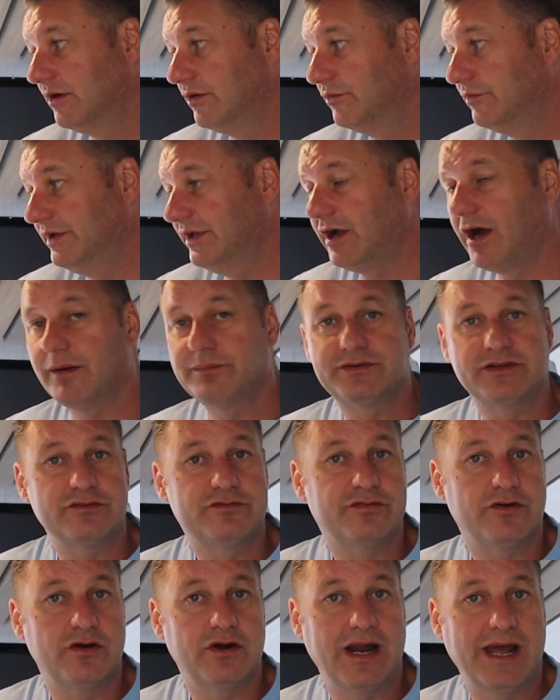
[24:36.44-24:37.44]
we opted
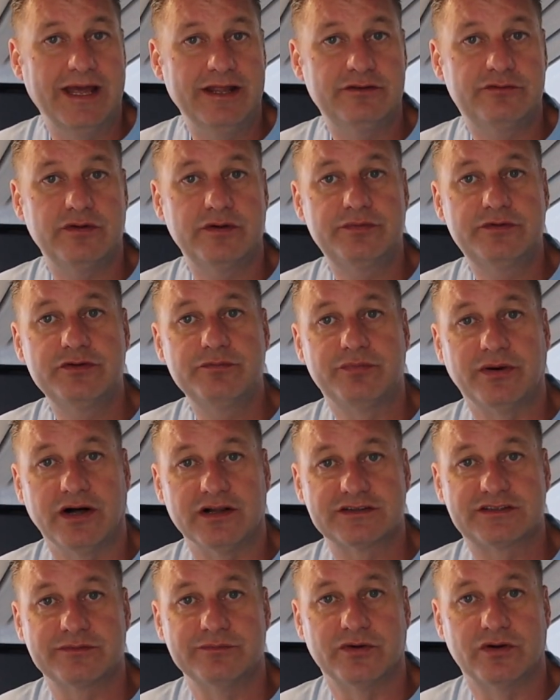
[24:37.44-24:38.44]
for Antwerp to
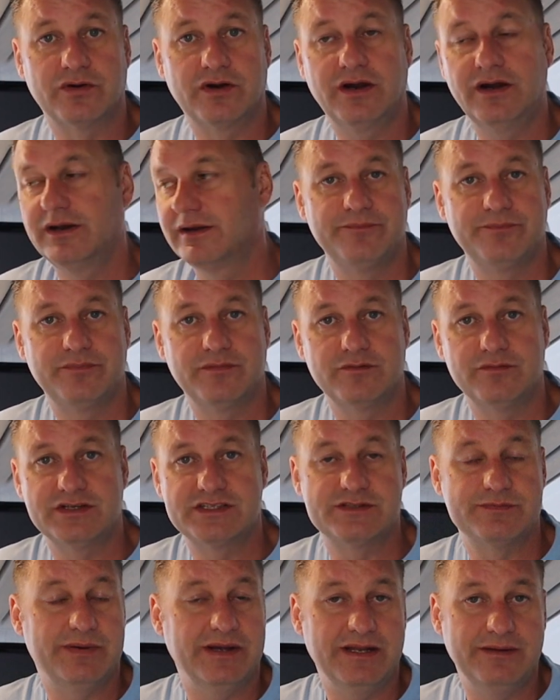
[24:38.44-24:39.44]
Baltimore,
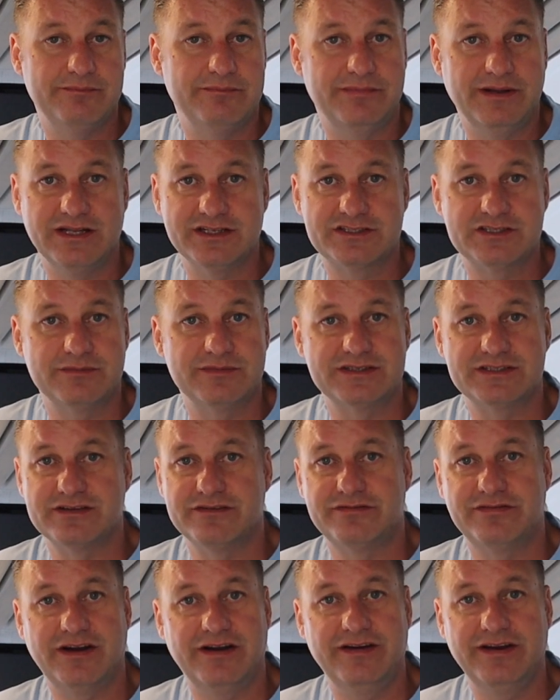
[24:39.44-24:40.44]
which Belgium is a
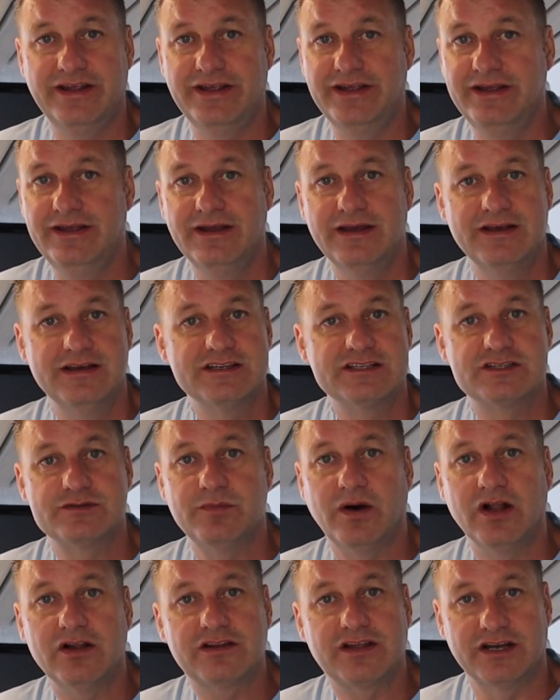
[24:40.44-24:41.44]
very
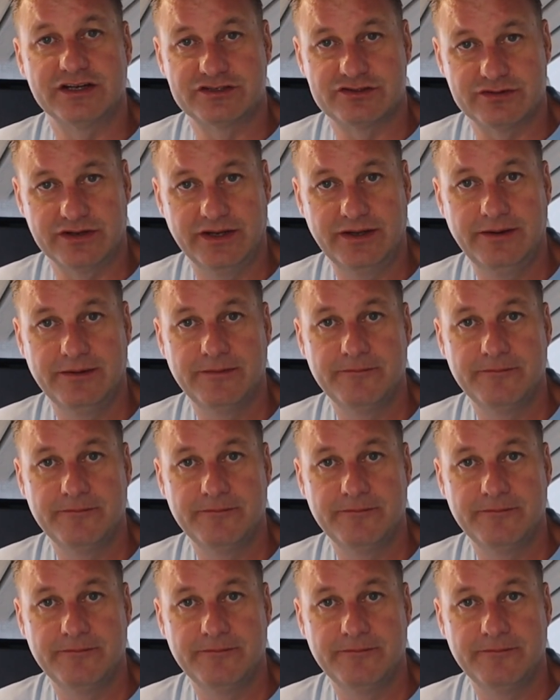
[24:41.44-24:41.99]
small country.